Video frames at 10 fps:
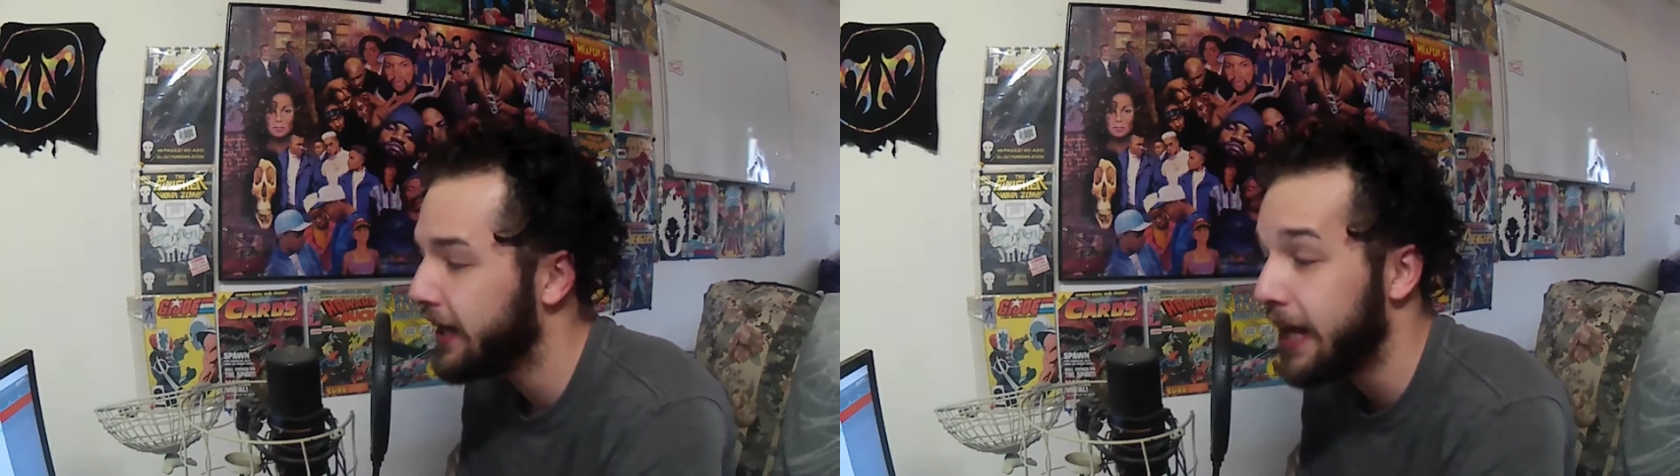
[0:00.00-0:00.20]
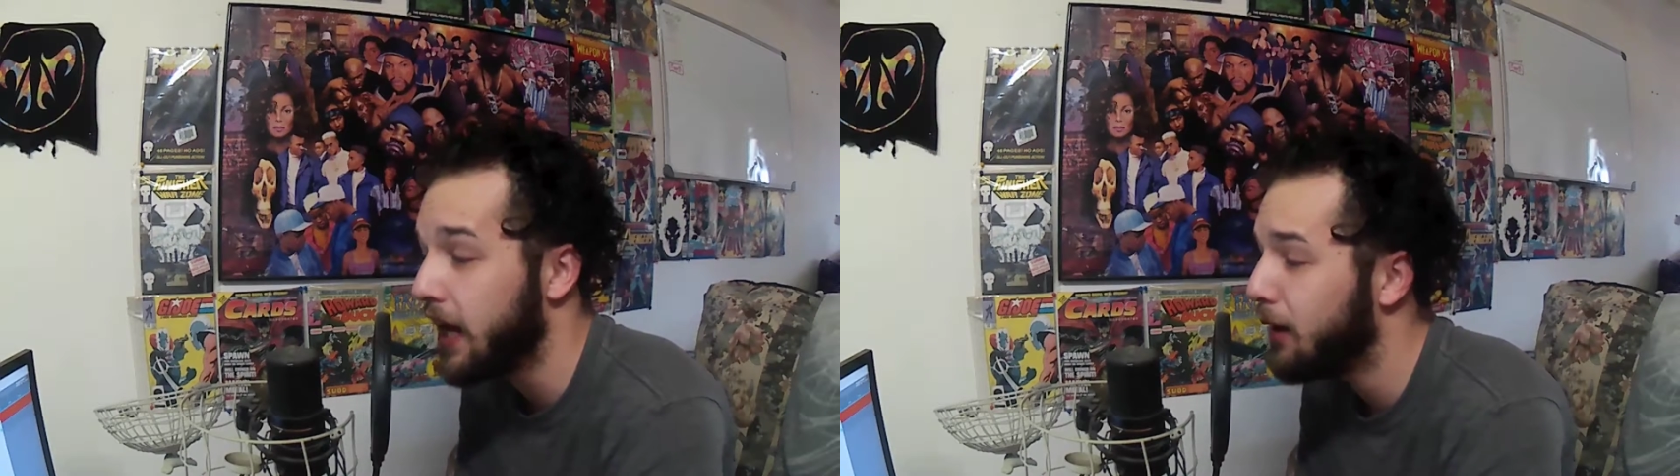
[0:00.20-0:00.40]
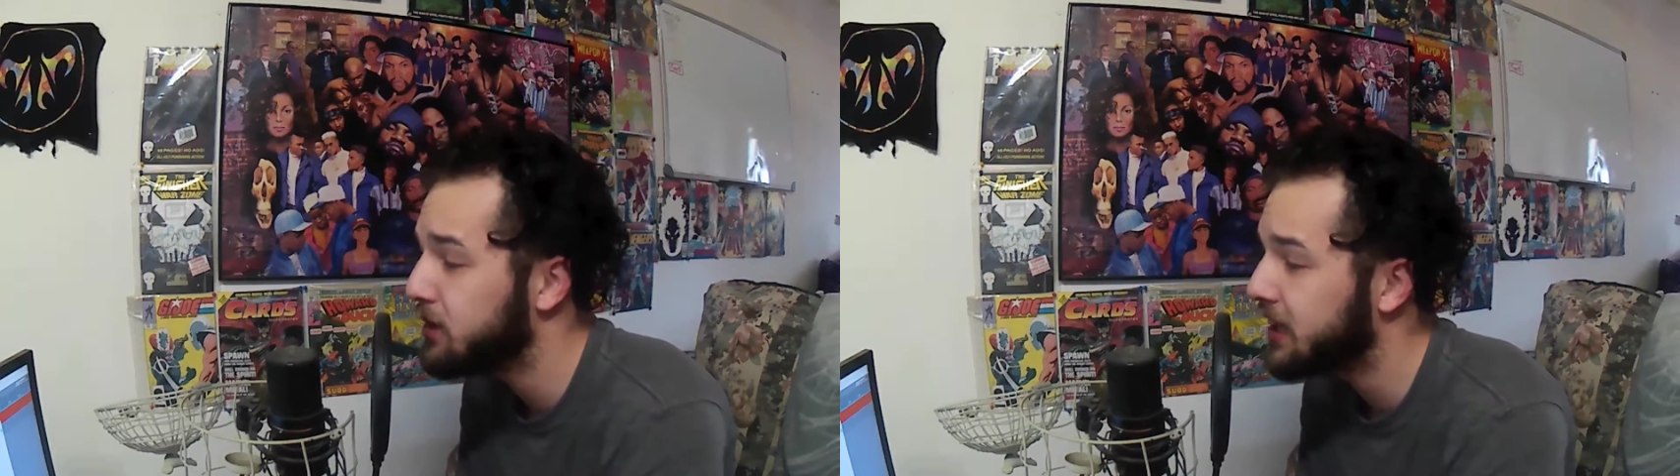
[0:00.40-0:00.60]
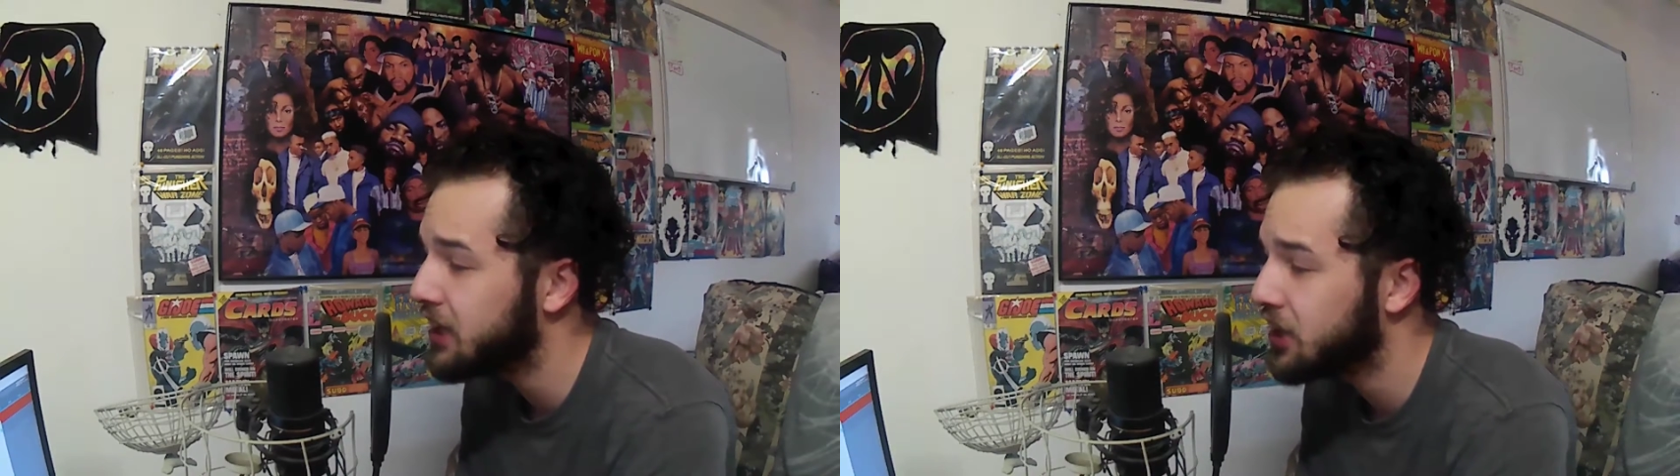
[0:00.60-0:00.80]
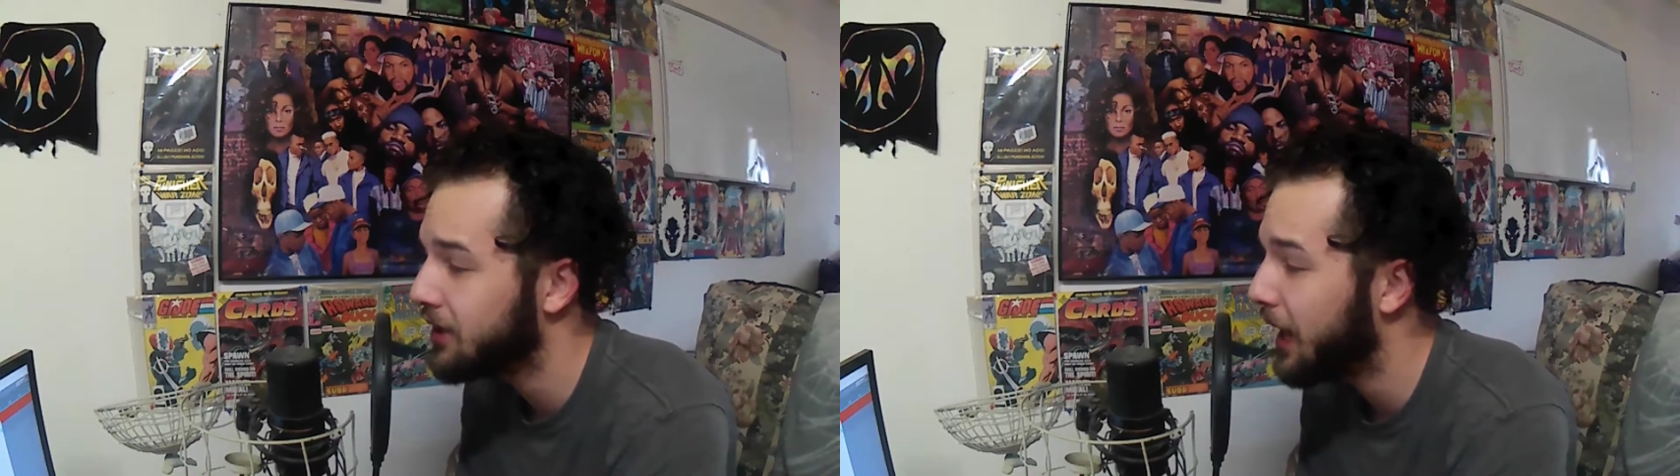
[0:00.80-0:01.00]
Again, I'm
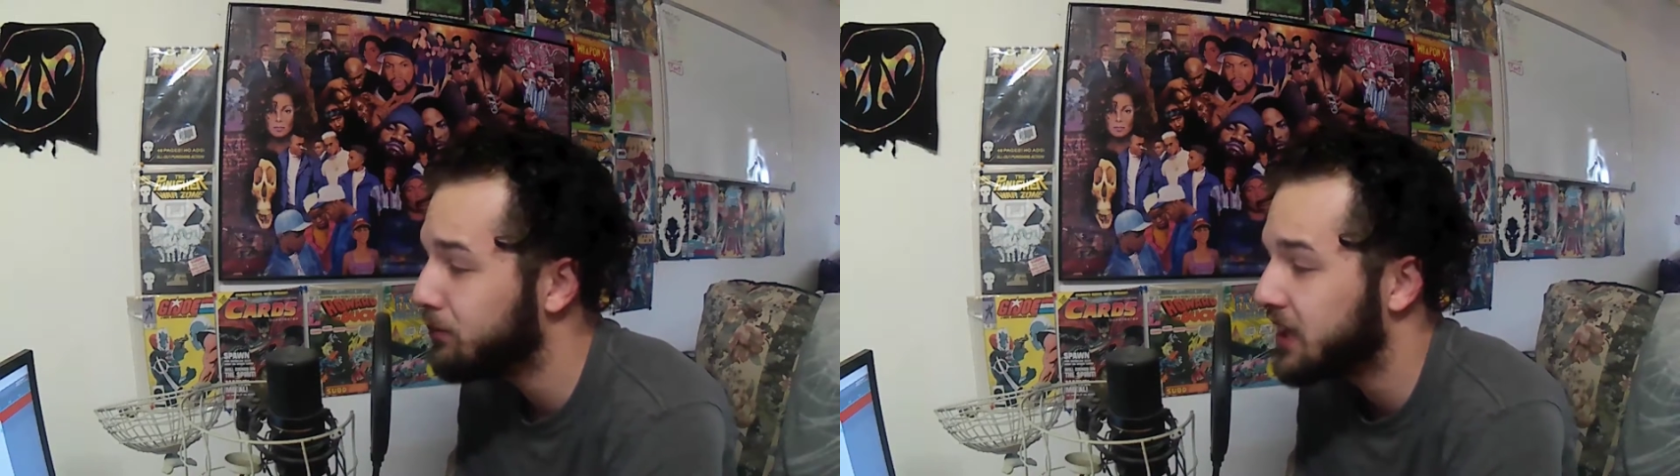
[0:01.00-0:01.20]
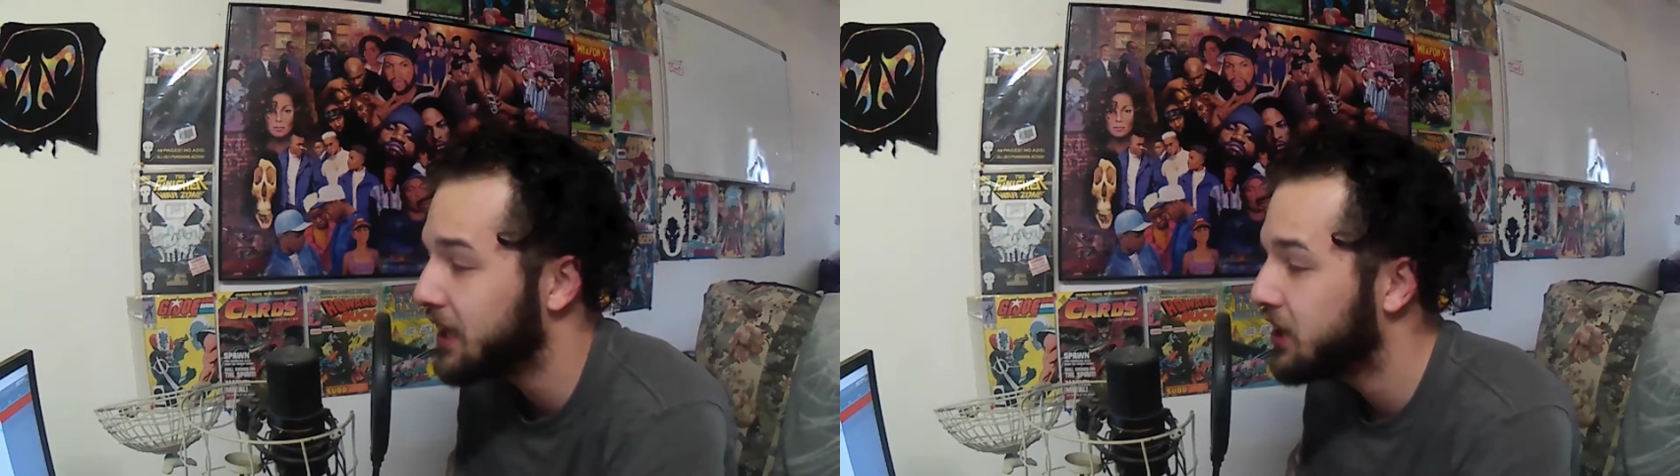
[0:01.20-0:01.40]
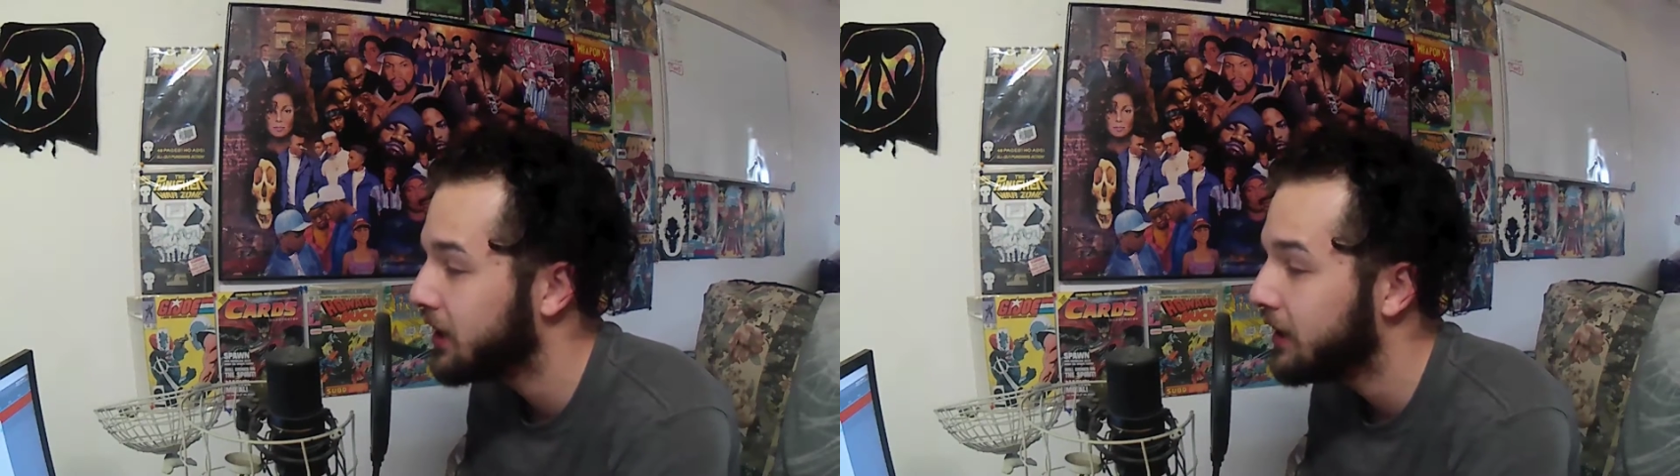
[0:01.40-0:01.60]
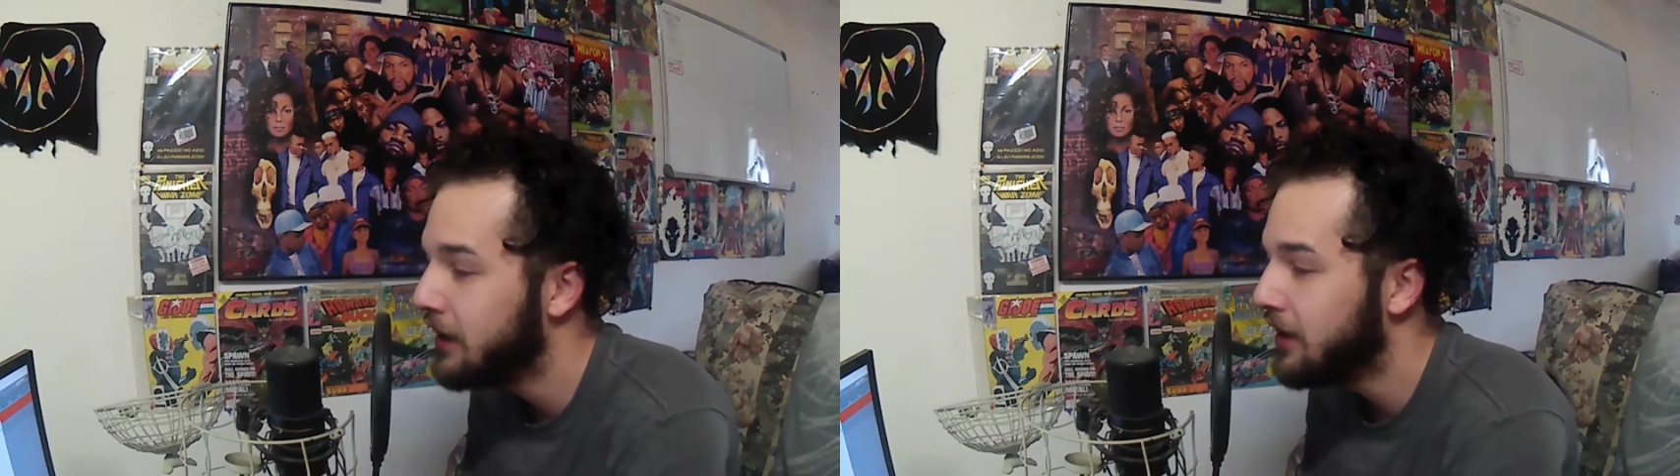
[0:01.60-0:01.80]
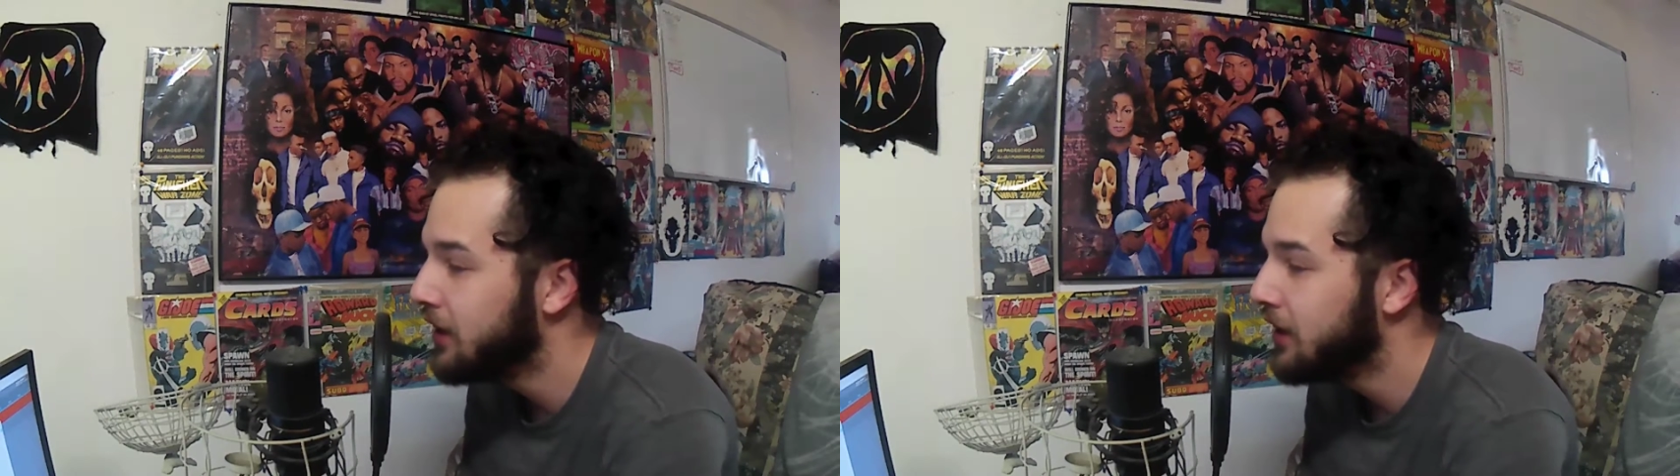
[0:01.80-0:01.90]
such a I'm such a